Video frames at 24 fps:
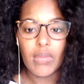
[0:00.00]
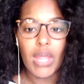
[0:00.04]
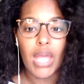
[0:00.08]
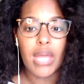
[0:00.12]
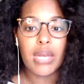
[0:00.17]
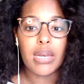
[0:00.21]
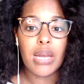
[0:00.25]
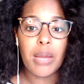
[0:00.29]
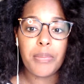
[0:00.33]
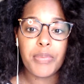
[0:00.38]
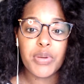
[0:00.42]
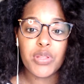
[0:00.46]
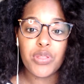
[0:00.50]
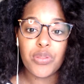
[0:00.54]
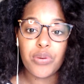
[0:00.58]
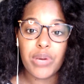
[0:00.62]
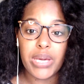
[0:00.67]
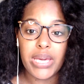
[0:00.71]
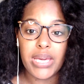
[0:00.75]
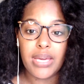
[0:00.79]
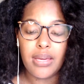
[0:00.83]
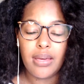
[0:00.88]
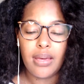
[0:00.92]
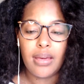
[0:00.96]
Number
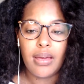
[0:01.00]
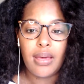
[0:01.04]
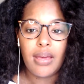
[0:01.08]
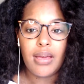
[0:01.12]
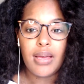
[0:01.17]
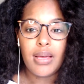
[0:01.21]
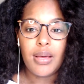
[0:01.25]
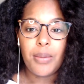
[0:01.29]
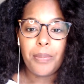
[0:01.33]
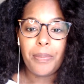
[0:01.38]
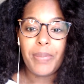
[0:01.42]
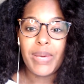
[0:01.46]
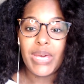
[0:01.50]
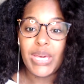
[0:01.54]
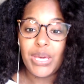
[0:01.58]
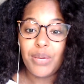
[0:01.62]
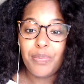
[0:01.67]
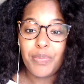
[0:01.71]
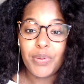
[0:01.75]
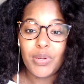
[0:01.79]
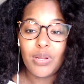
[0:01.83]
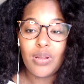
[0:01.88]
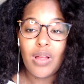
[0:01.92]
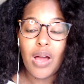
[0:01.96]
3,
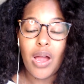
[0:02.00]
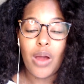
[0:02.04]
people are